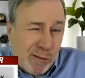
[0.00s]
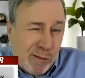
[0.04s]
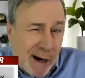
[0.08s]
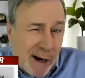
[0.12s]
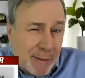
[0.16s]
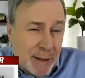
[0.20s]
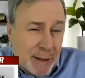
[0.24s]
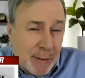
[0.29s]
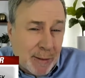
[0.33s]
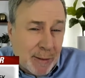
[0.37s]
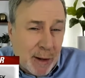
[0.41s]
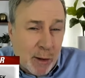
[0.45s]

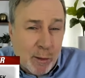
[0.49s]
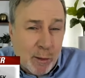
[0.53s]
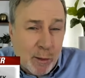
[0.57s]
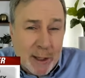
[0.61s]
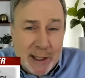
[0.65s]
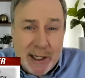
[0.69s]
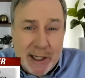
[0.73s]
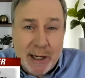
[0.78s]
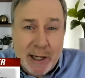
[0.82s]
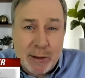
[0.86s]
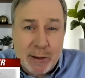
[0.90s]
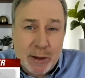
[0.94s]
wraps up on
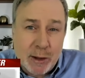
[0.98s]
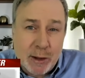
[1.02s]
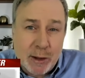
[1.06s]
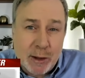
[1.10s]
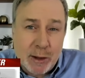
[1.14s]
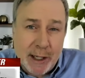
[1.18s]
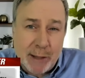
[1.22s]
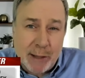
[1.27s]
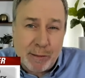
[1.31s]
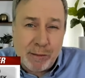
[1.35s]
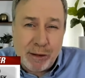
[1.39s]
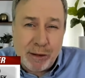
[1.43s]
Wednesday. So
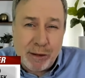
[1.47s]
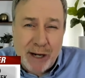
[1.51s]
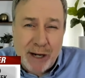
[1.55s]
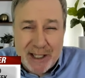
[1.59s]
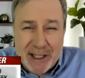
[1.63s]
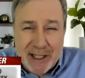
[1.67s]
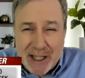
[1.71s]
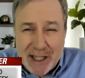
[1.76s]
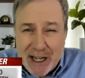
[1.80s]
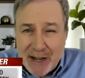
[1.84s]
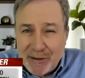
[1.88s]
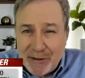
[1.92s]
we'll get a
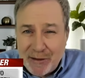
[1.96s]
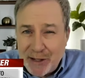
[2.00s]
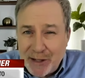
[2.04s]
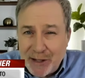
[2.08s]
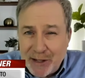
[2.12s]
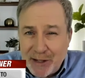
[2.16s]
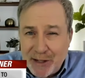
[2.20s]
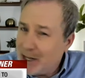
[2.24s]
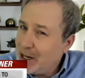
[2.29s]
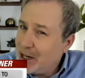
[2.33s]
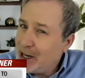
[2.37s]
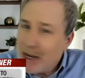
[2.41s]
press
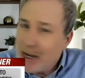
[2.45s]
conference.